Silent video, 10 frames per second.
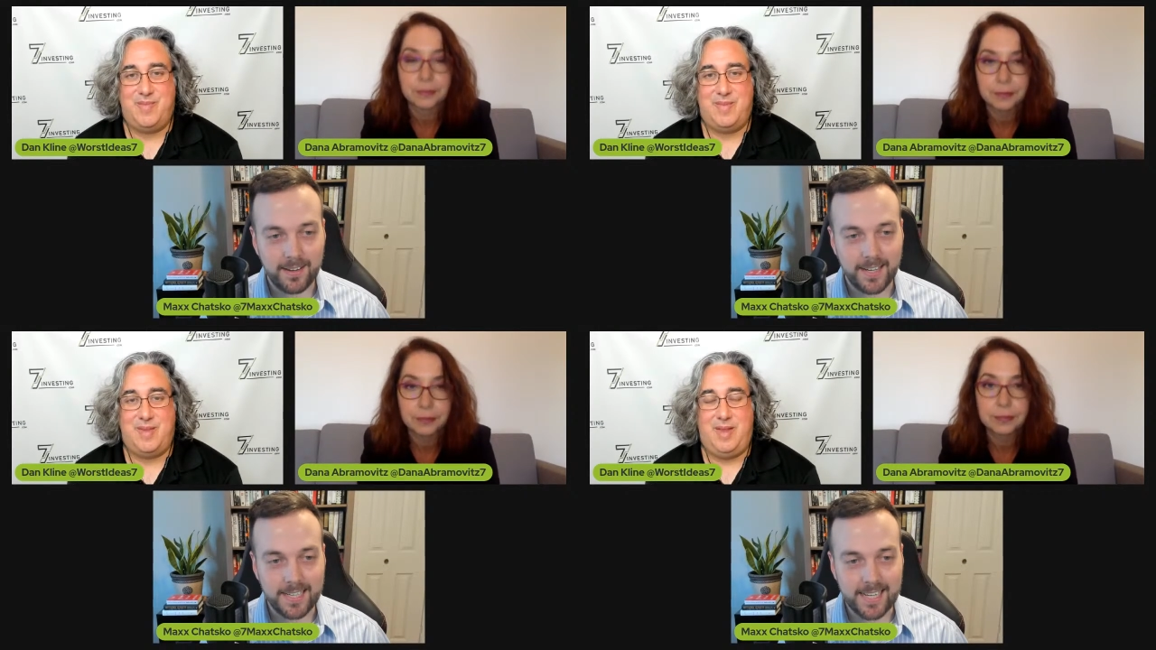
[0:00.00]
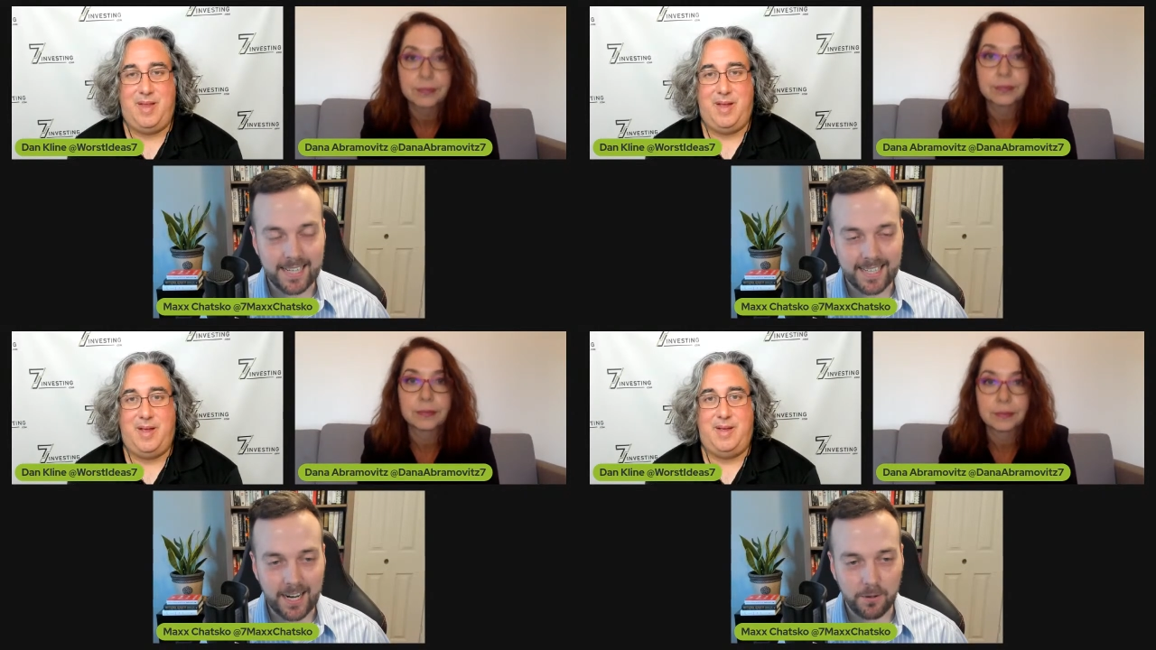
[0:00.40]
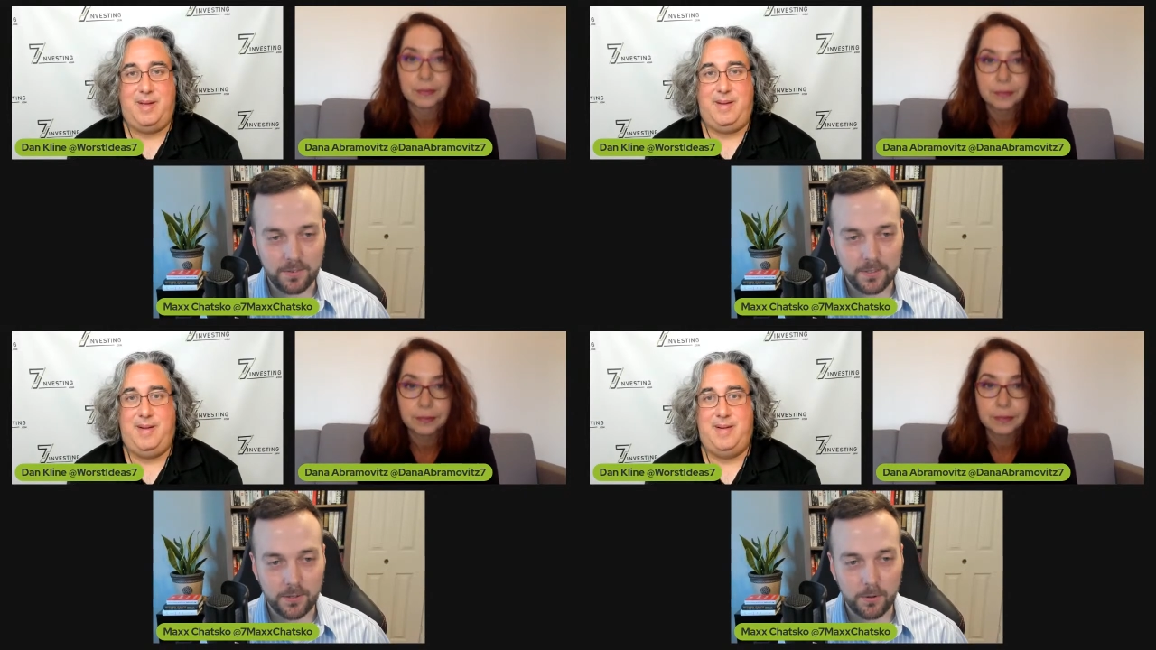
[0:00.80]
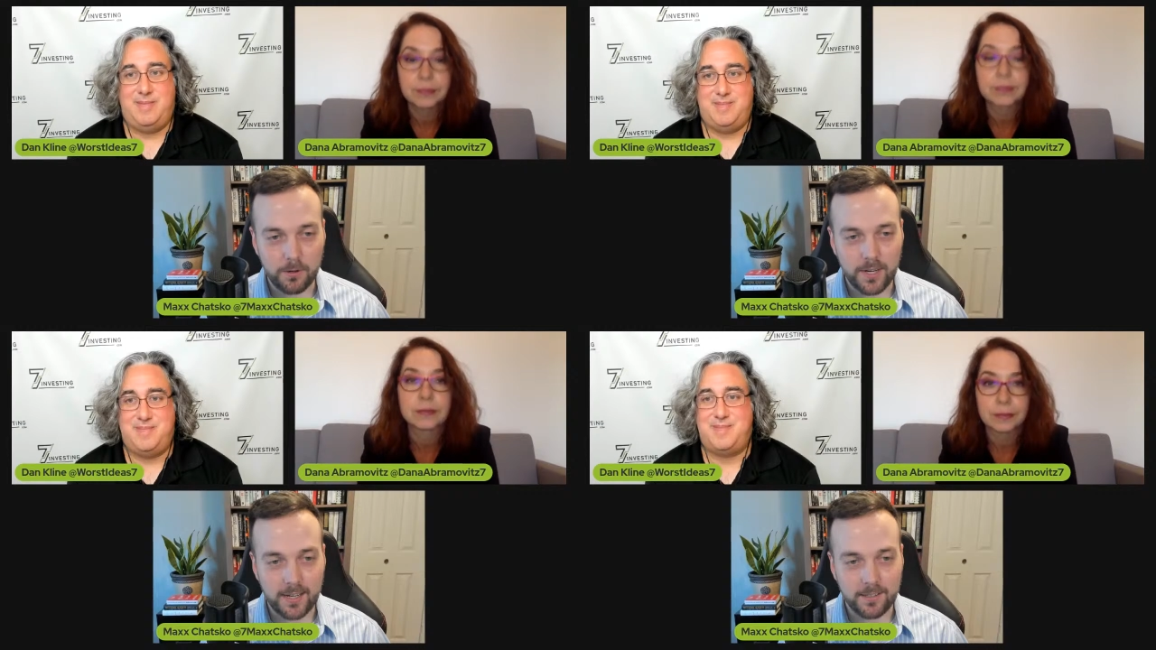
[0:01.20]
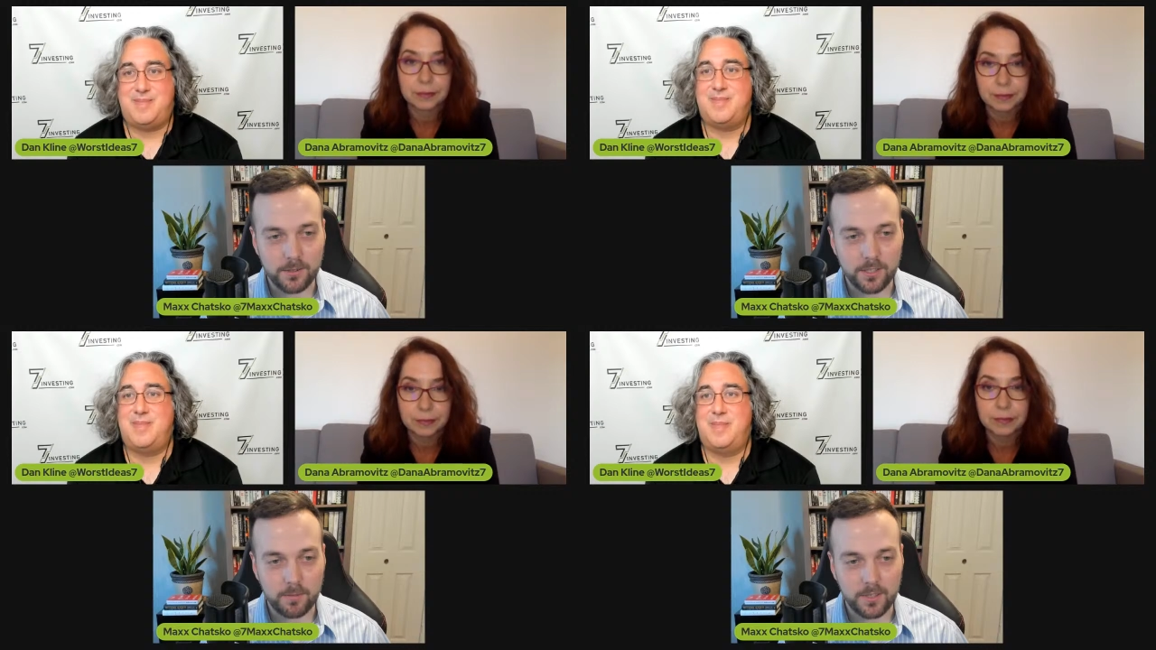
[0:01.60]
Speaker 1: uh, taking health into their own
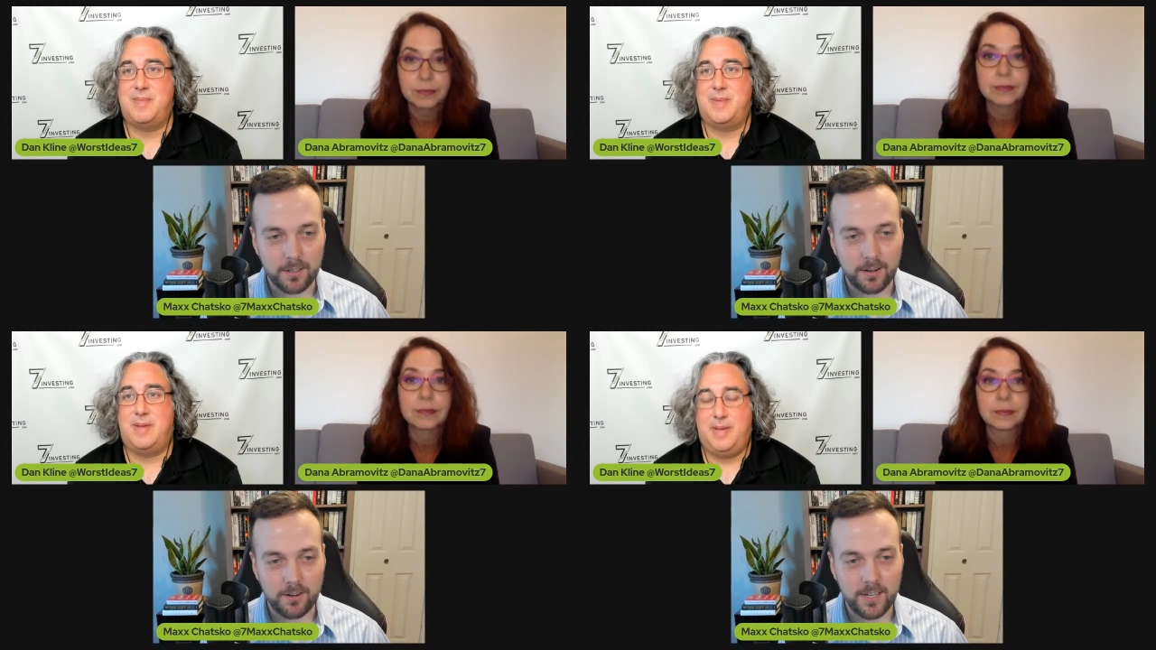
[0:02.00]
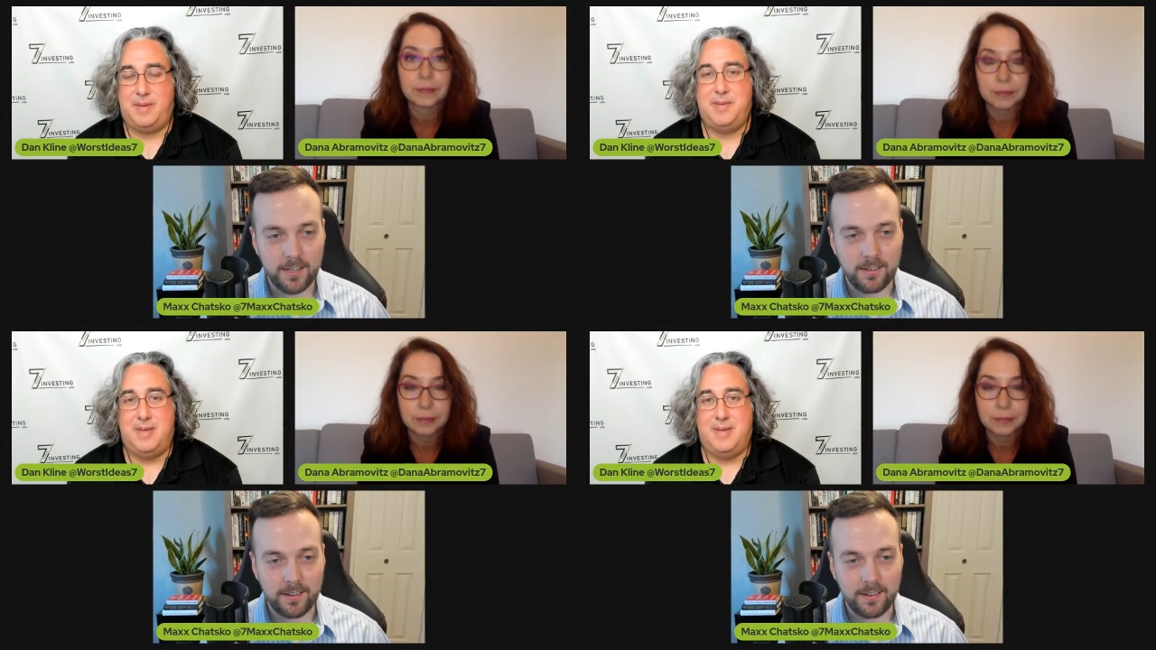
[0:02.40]
hands or something, you know,